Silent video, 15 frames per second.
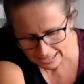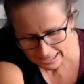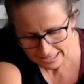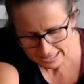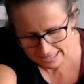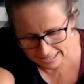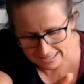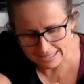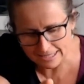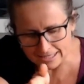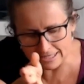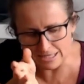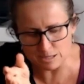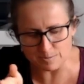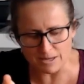10
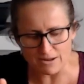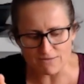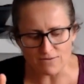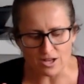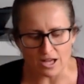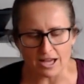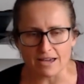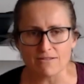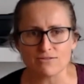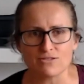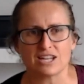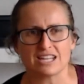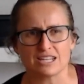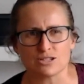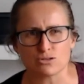second speed five, that
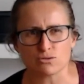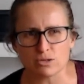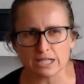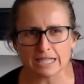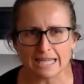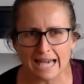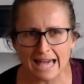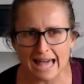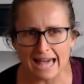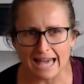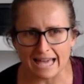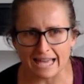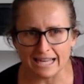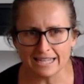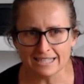it is really hard